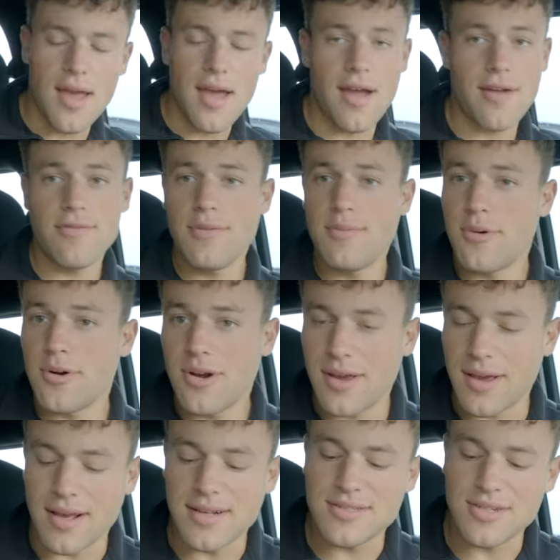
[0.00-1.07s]
Every
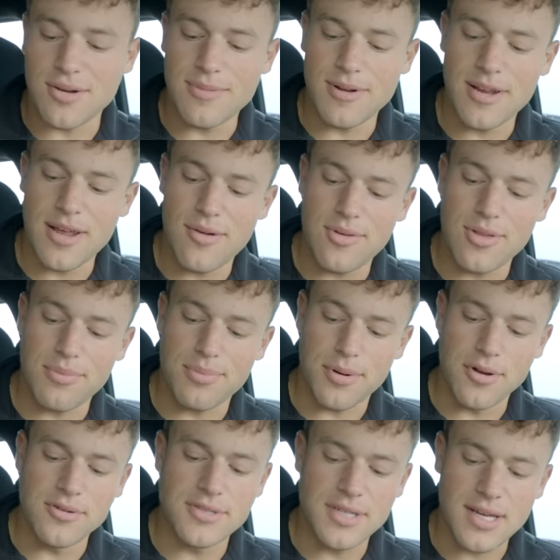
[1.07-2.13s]
morning I start my day with a
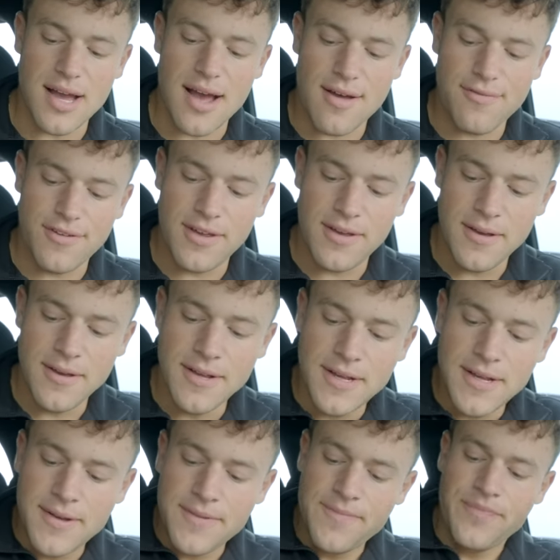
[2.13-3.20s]
protein coffee
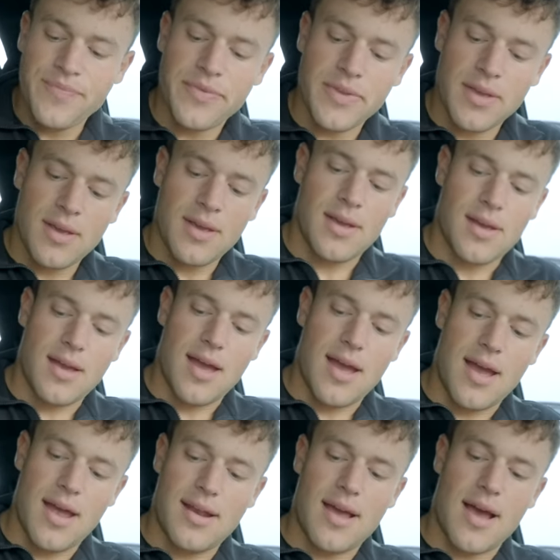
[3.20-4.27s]

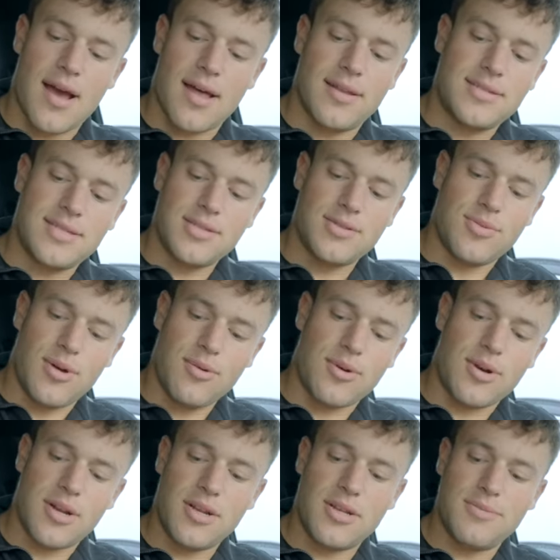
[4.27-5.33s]
and uh, this is what we're
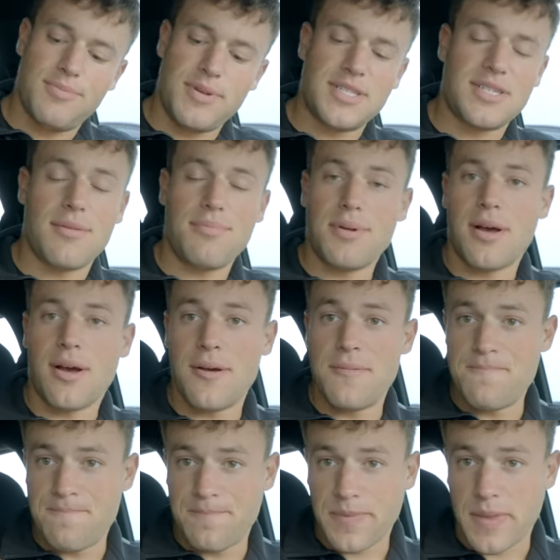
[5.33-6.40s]
going to be sipping on
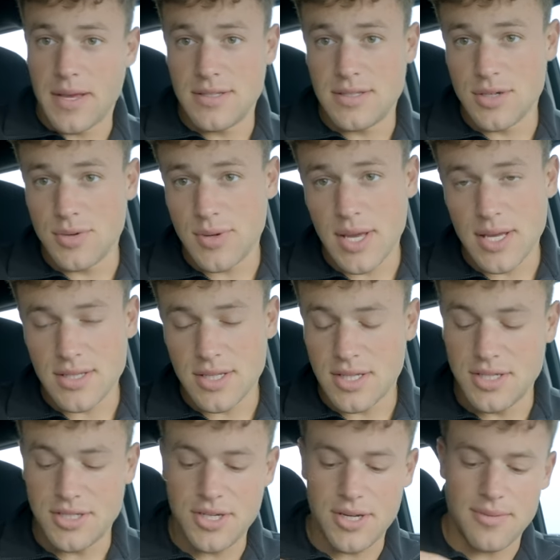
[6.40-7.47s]
until we get to the
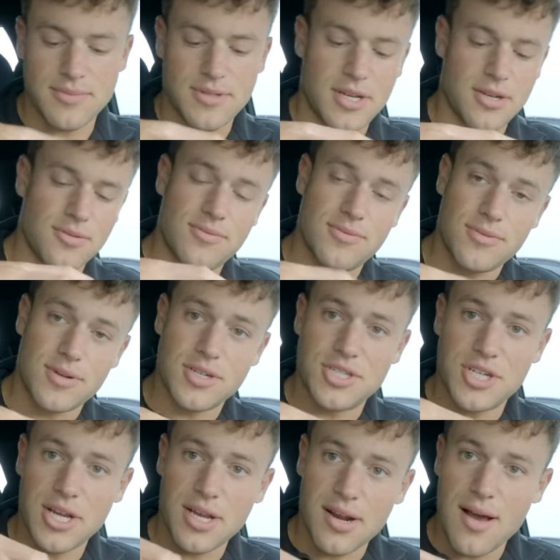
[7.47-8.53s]
gym. So we're going to
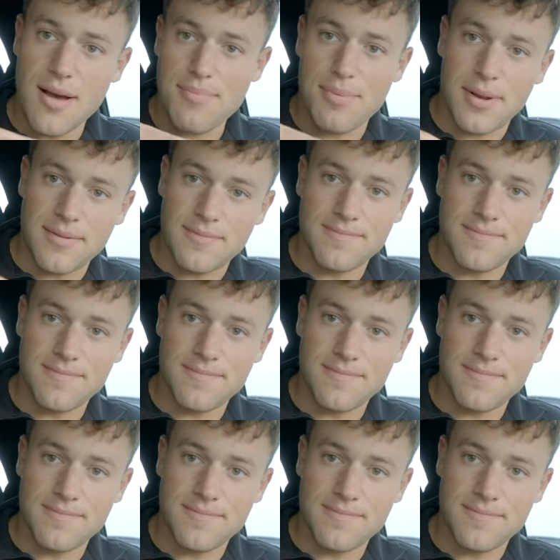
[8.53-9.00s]
shake it up and